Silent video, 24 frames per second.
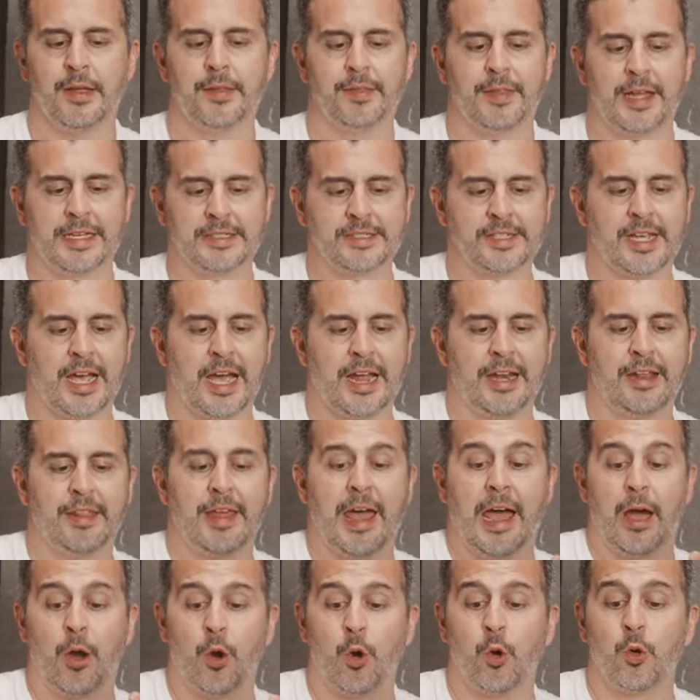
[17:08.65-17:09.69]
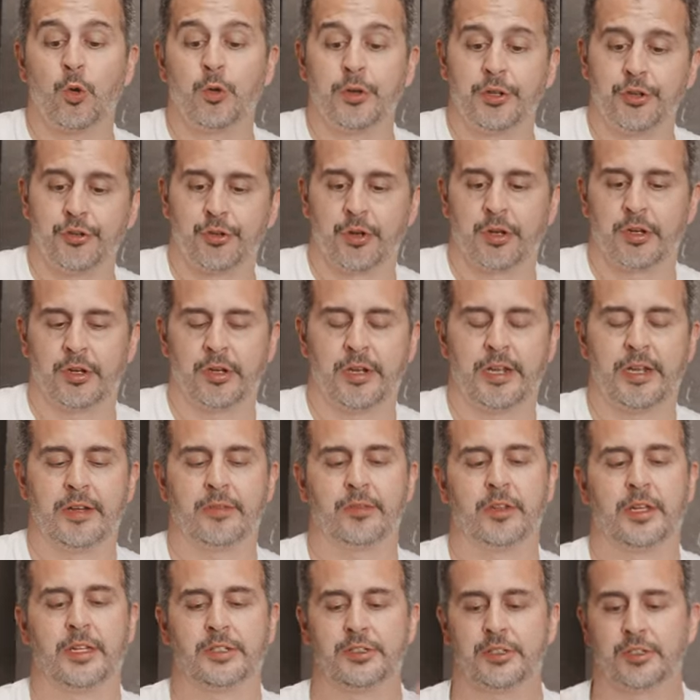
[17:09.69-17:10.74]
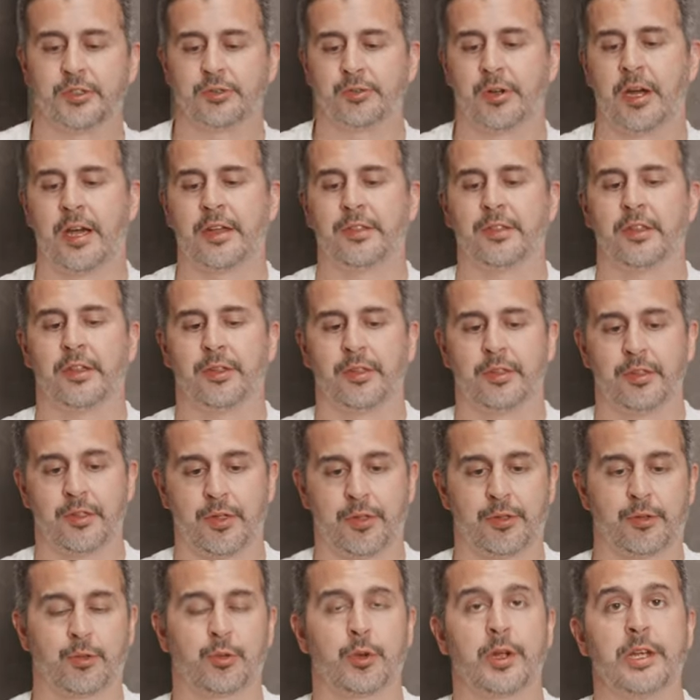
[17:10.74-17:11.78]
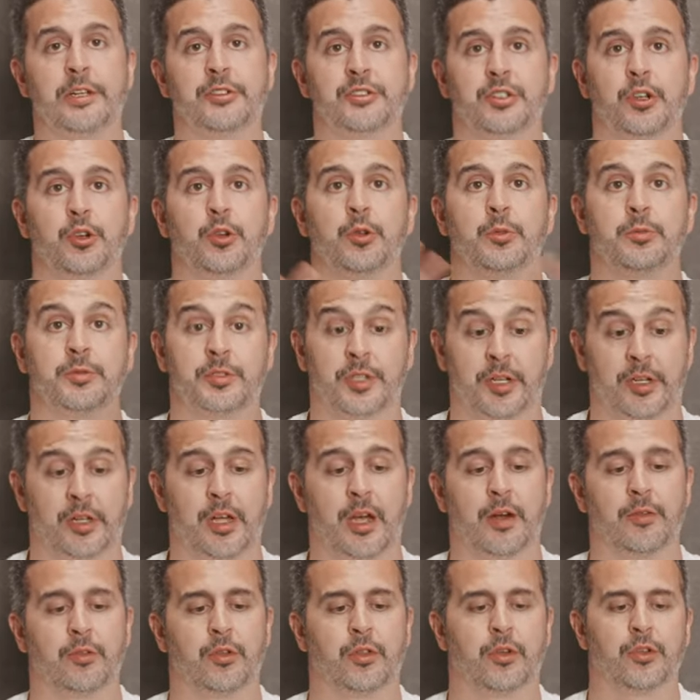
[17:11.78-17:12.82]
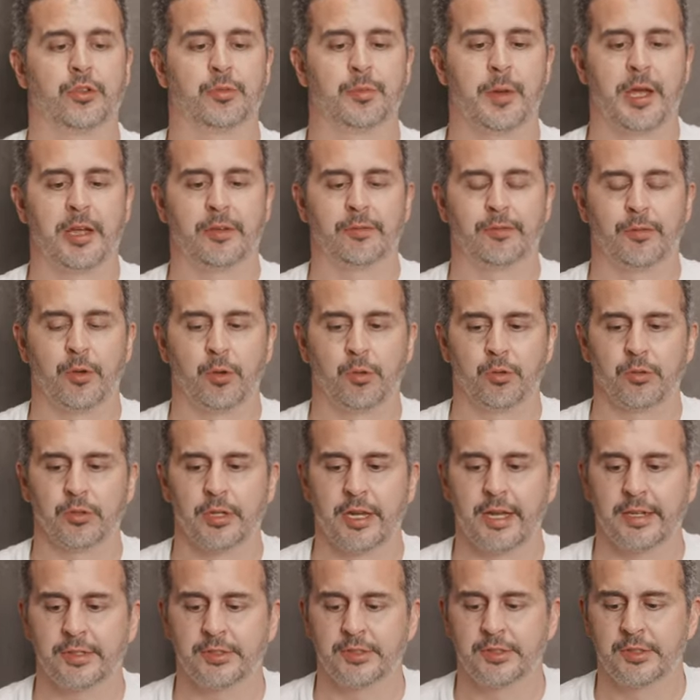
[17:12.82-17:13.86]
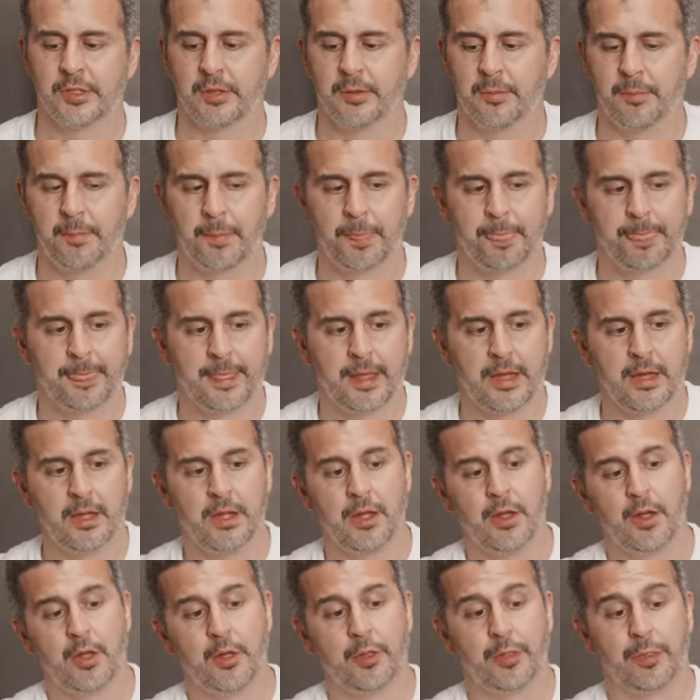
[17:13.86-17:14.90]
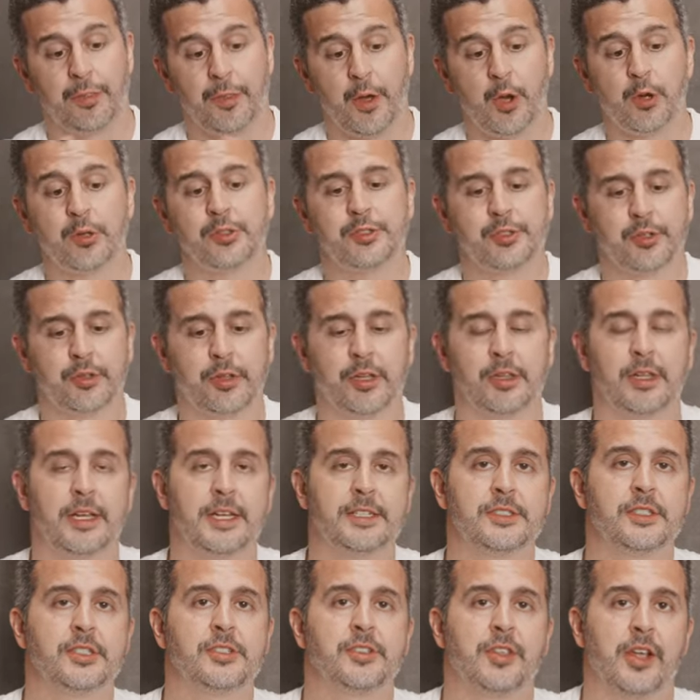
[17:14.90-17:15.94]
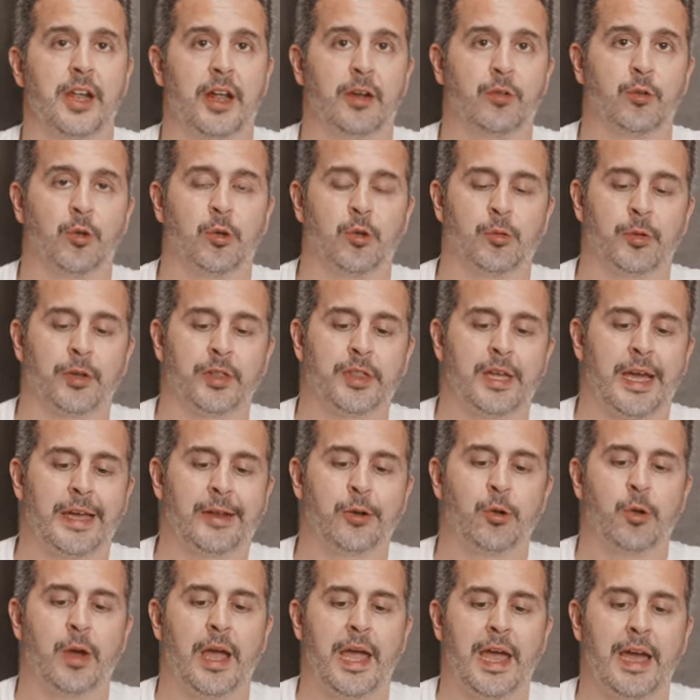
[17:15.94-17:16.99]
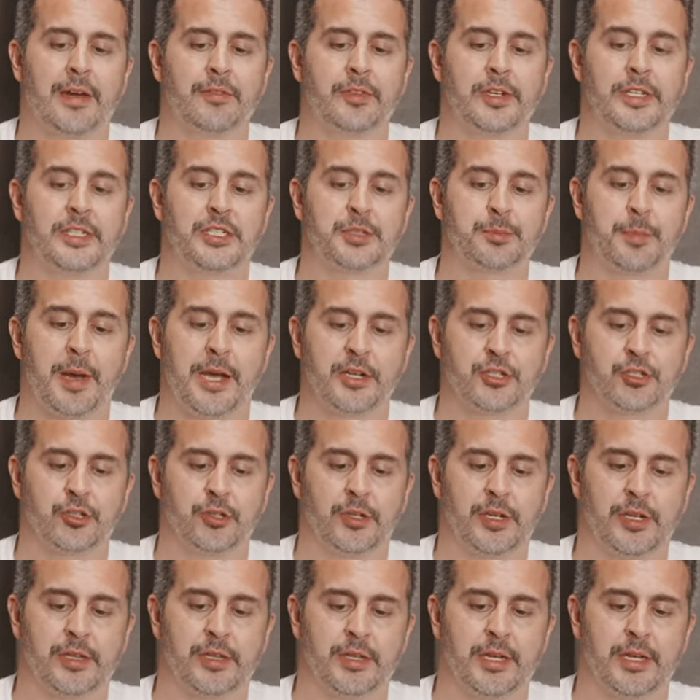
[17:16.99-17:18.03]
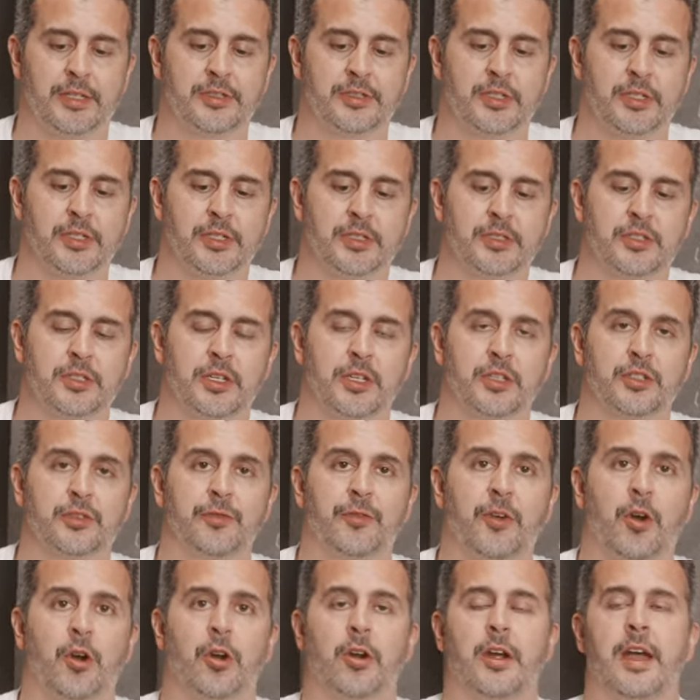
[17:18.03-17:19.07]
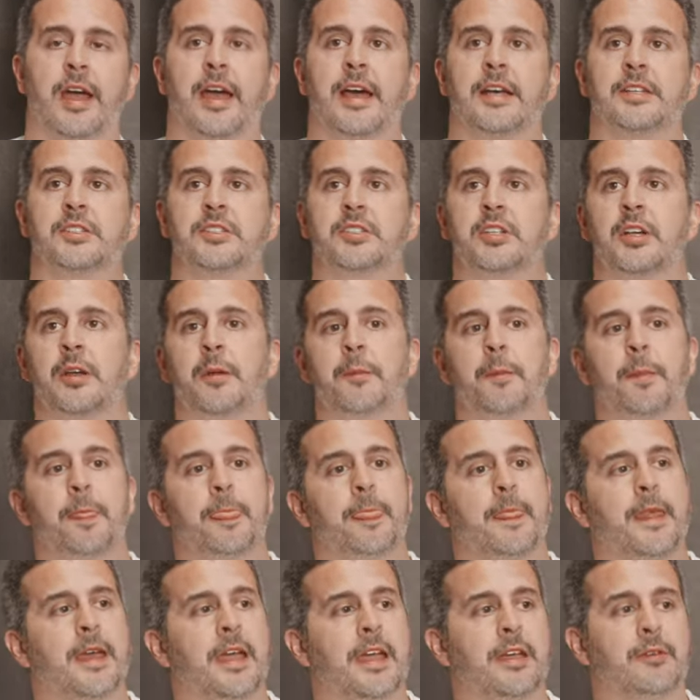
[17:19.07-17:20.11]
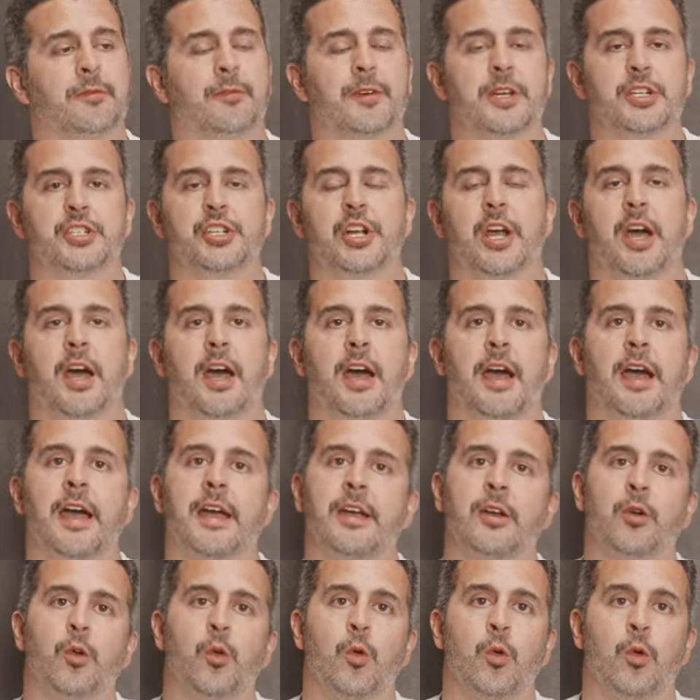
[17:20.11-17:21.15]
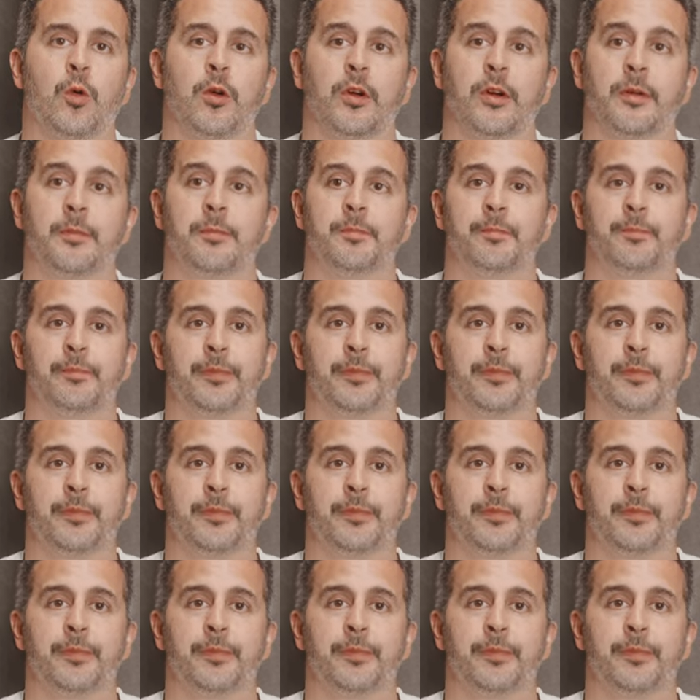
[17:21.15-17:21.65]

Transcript: that's kind of that holy trinity of lenses, right? The three zooms that cover those main focal lengths. Those are the lenses that I roll with. I don't have any specialty lenses as far as a fisheye or